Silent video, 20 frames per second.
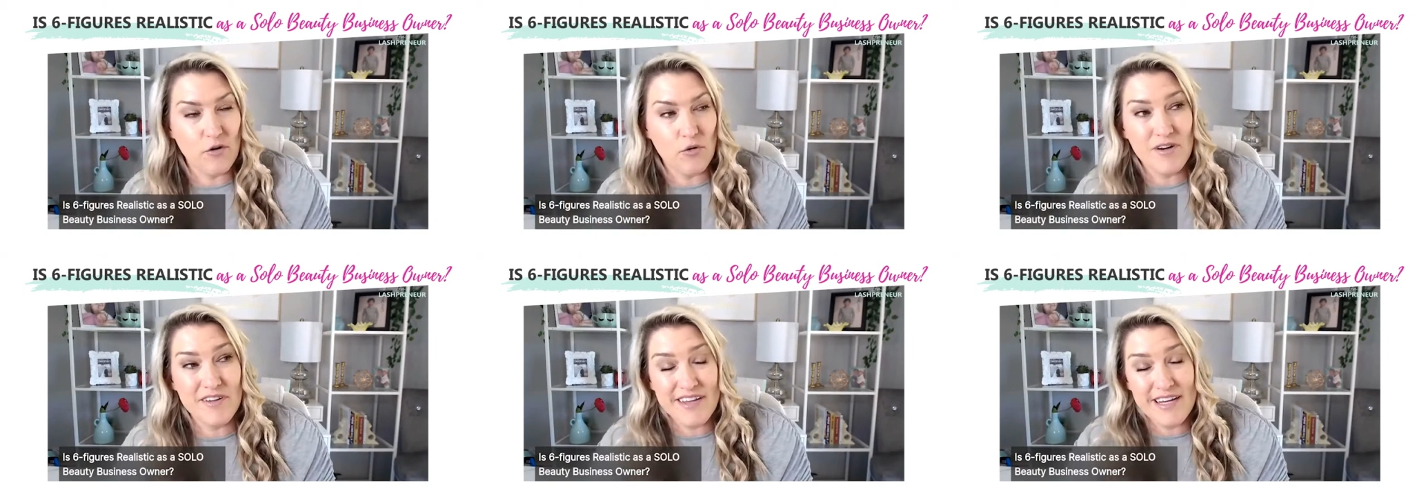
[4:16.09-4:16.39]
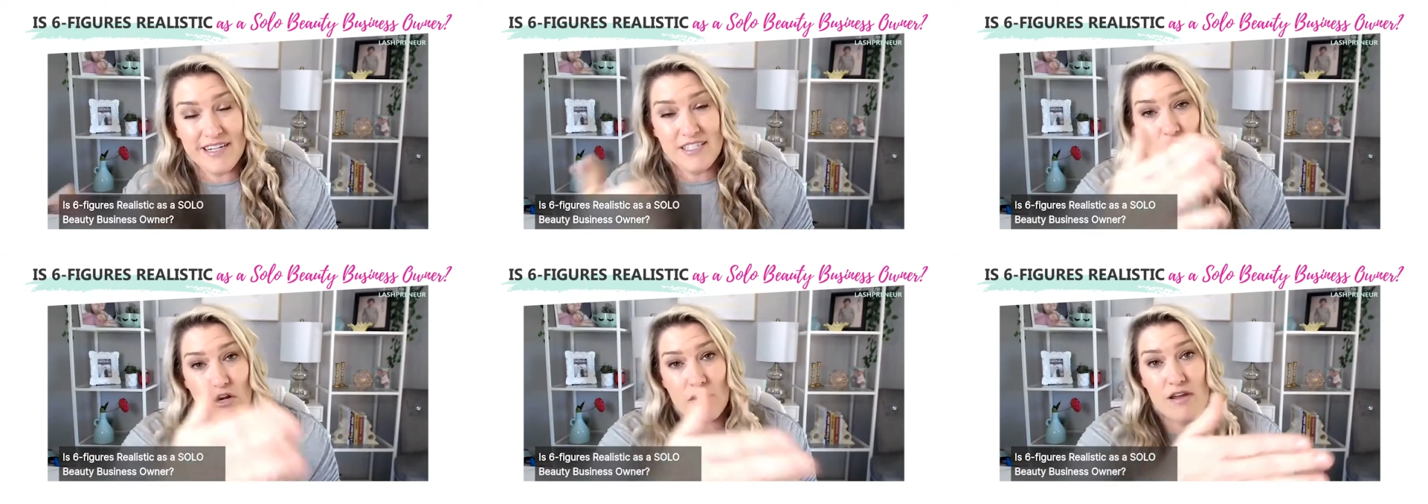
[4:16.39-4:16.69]
Or are
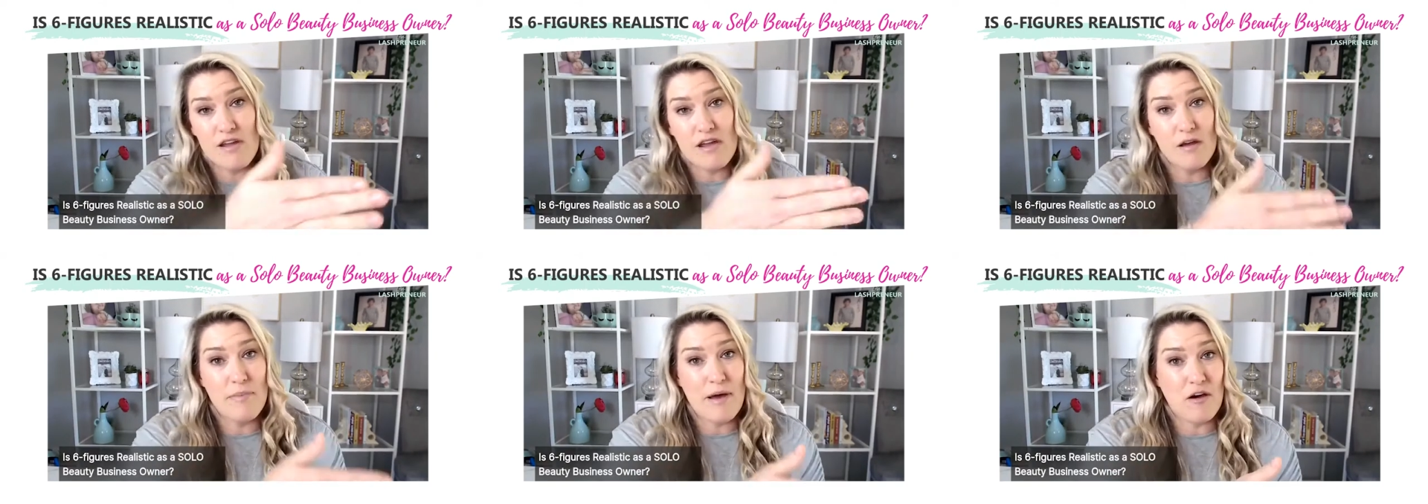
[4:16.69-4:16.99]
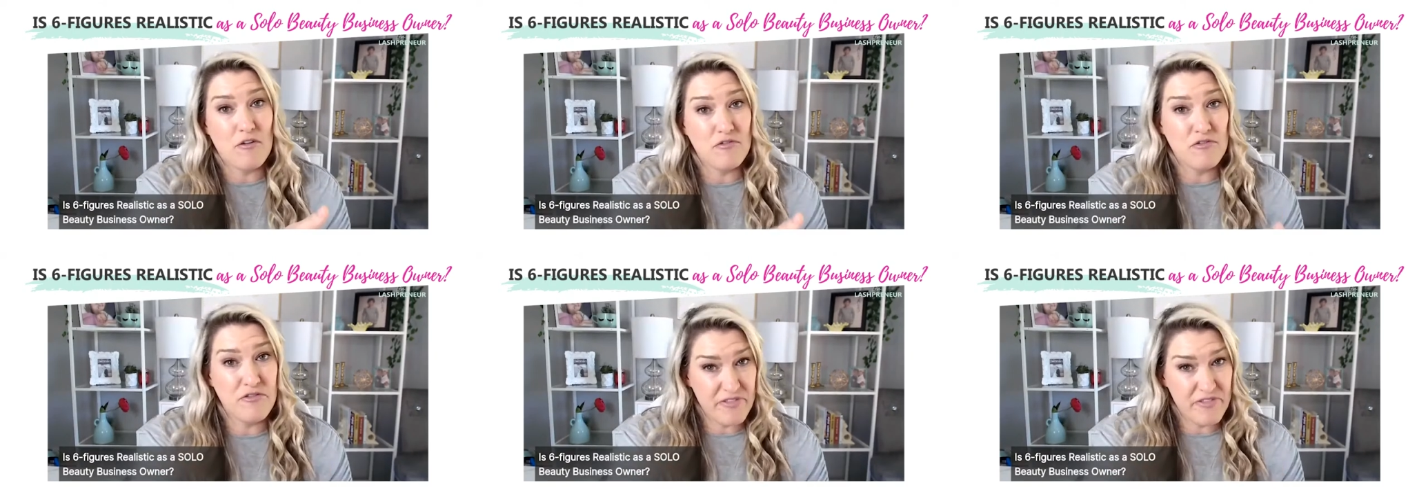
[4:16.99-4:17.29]
they talking
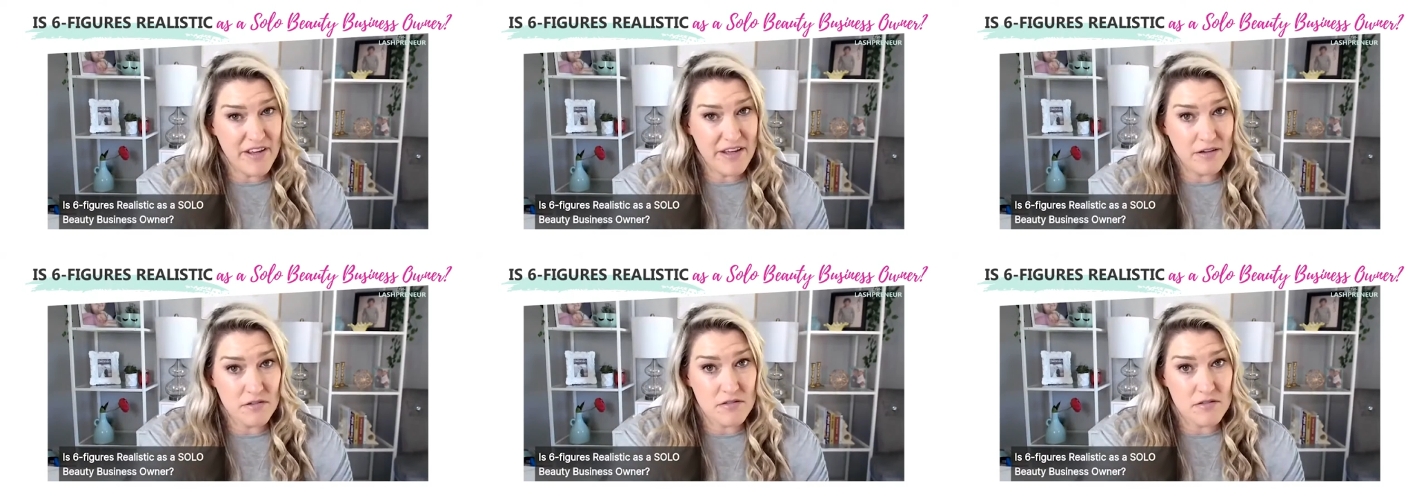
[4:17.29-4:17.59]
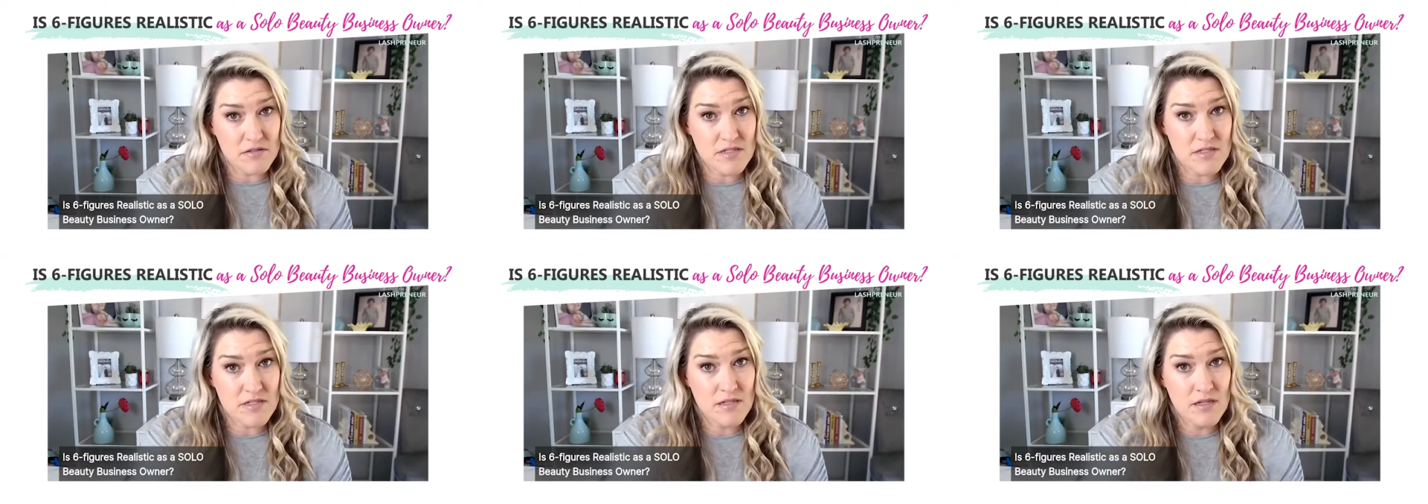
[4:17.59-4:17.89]
about
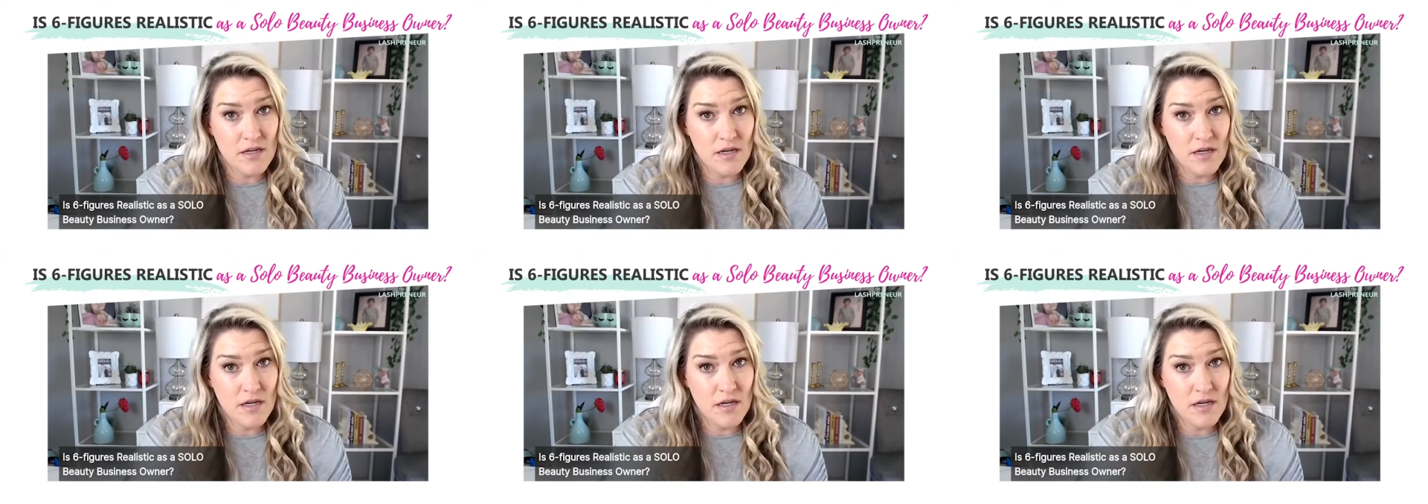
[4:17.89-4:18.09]
fills?